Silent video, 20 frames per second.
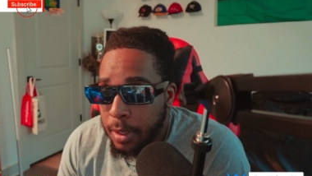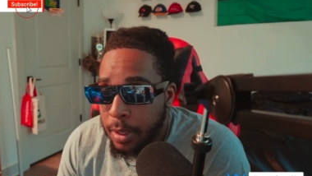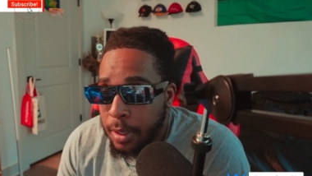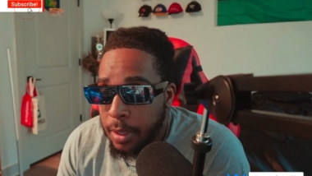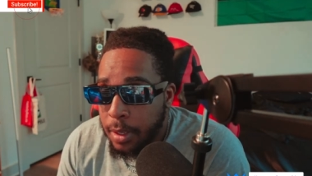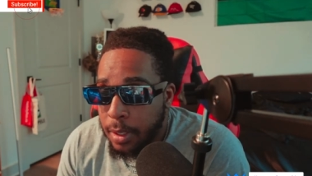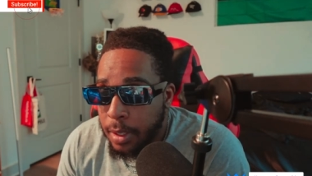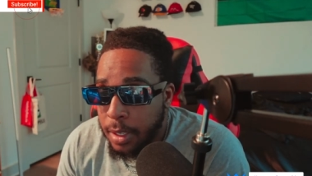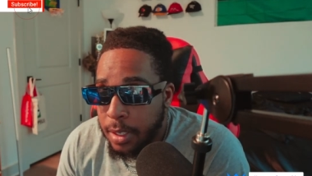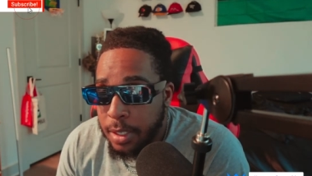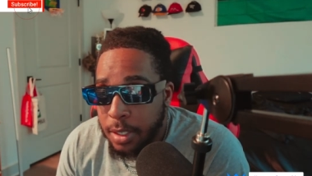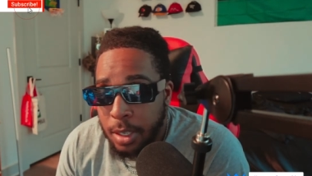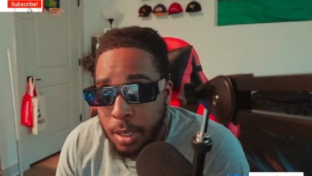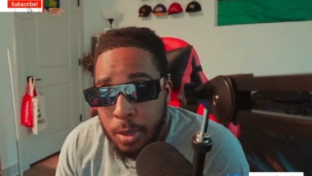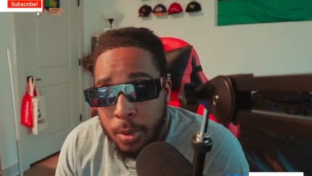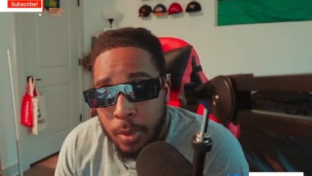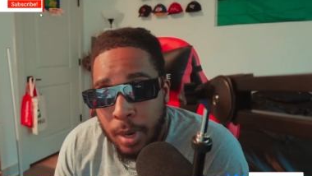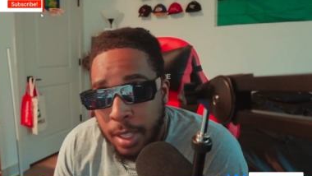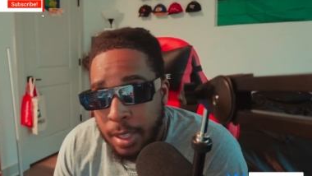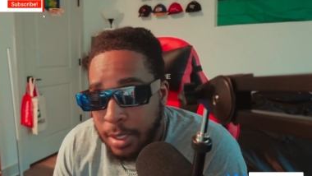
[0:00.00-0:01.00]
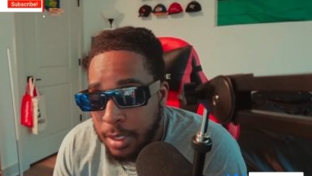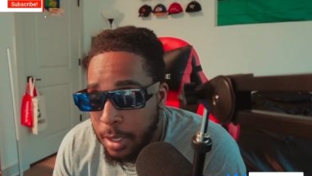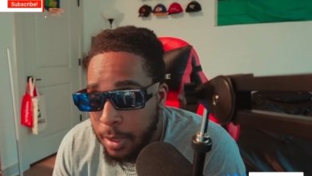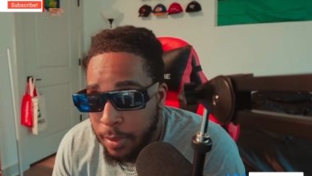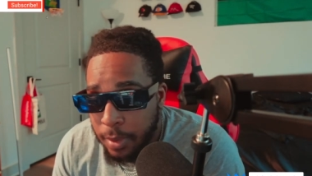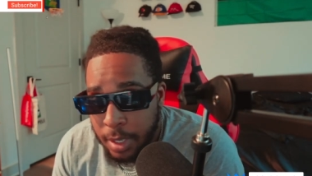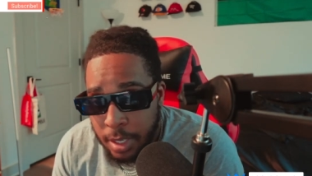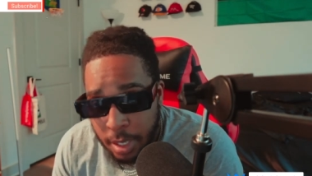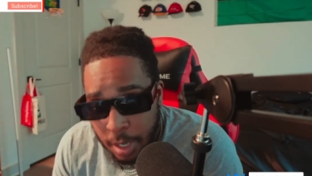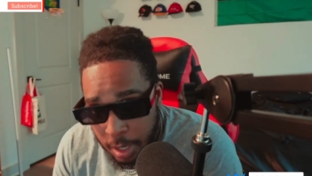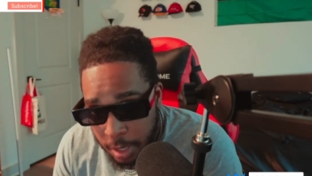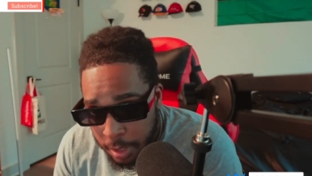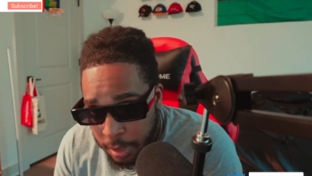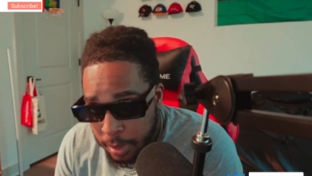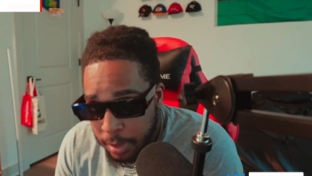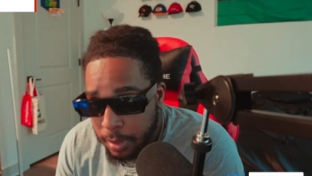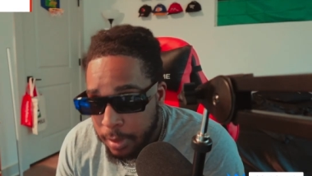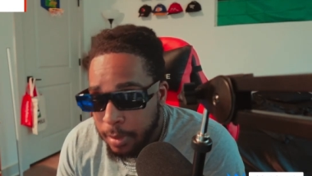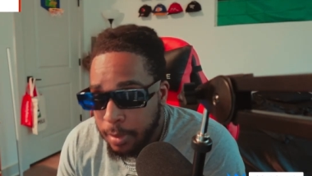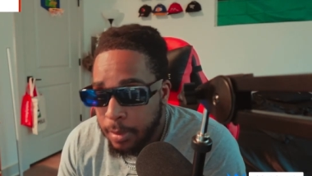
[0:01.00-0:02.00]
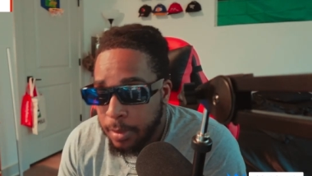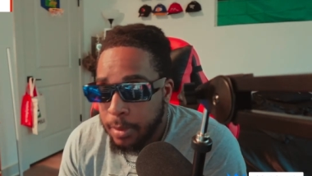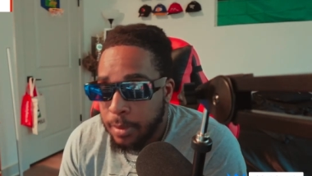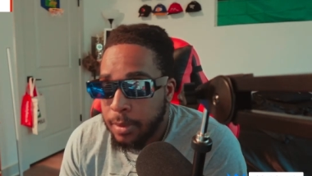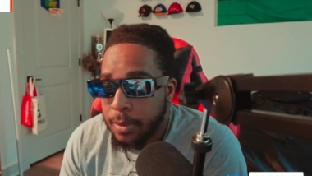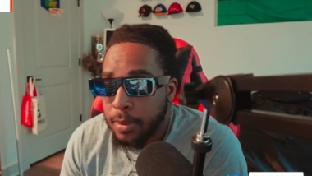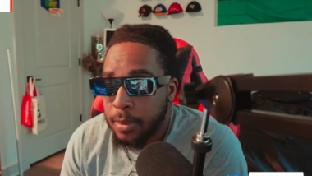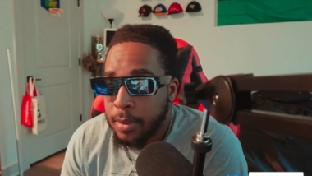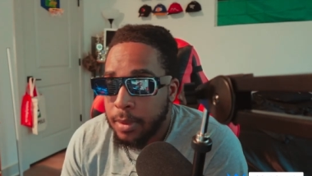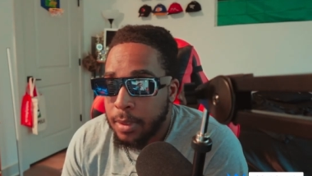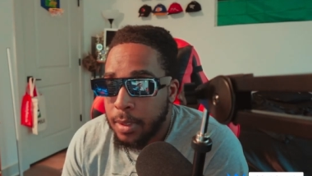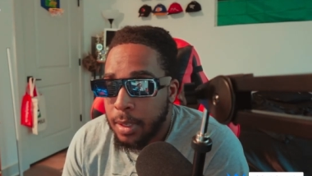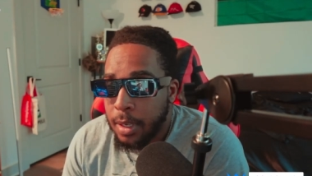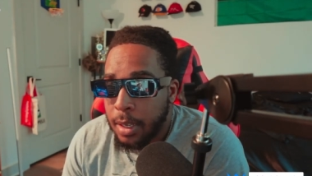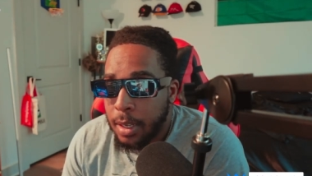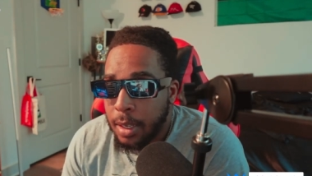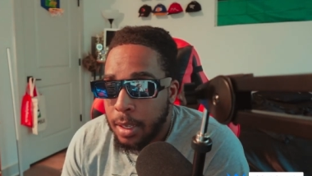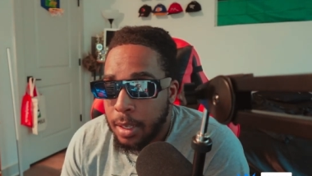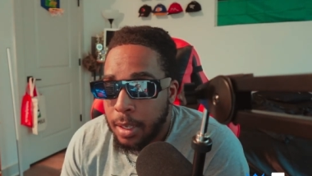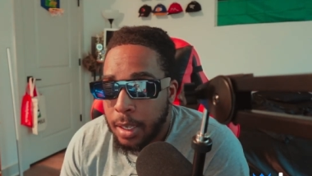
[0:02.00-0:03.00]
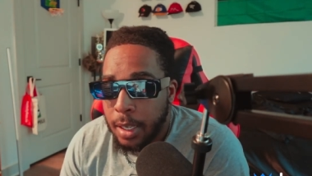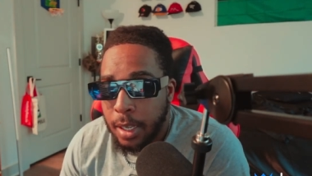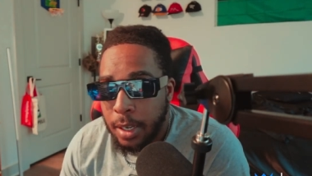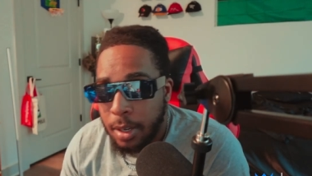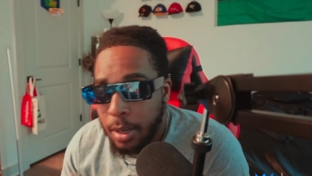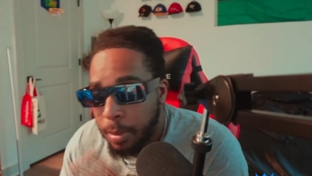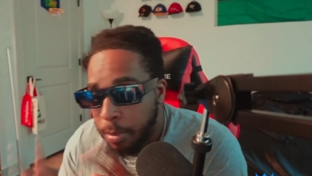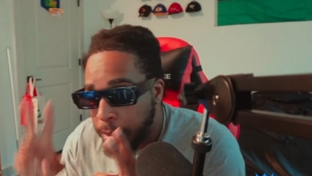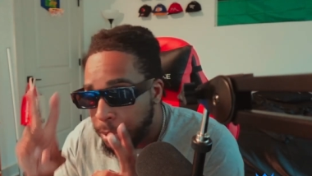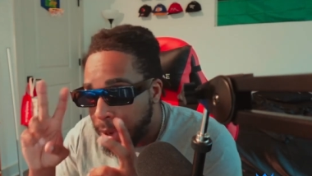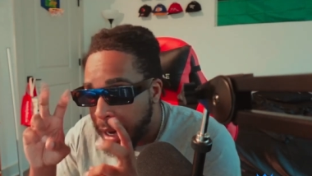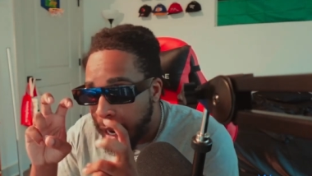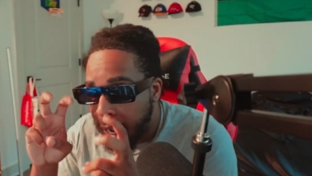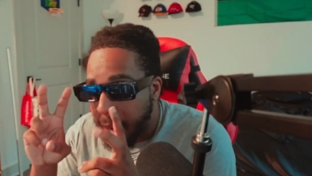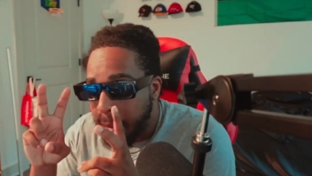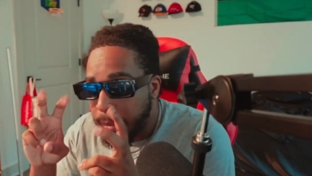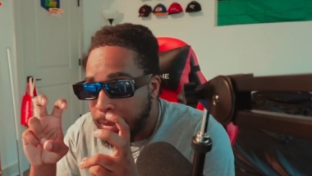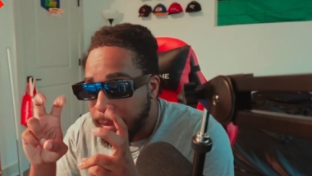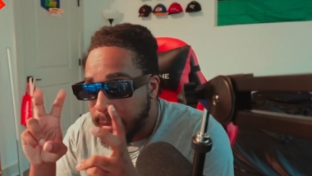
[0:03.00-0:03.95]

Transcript: that's still relatively young, in their prime,